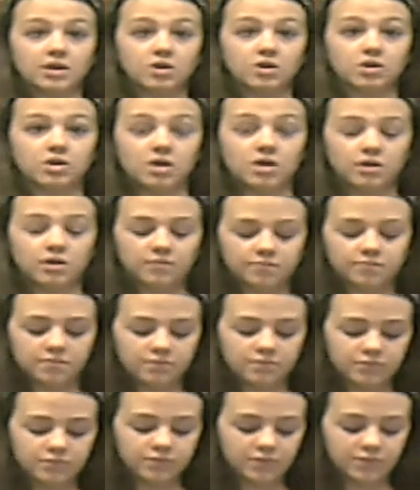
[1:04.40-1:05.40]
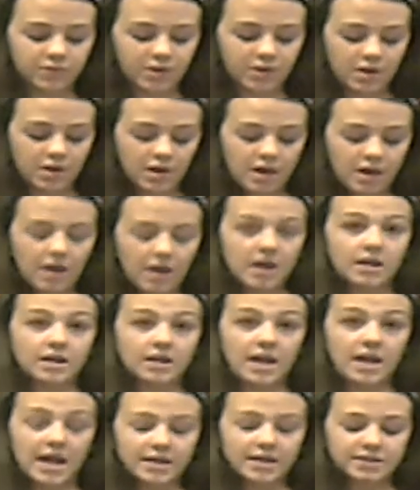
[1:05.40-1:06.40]
and cooking.
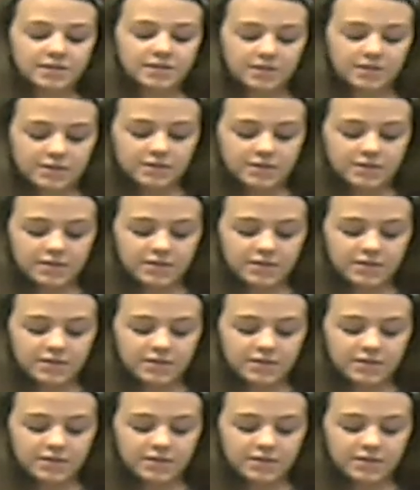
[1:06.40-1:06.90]
Next,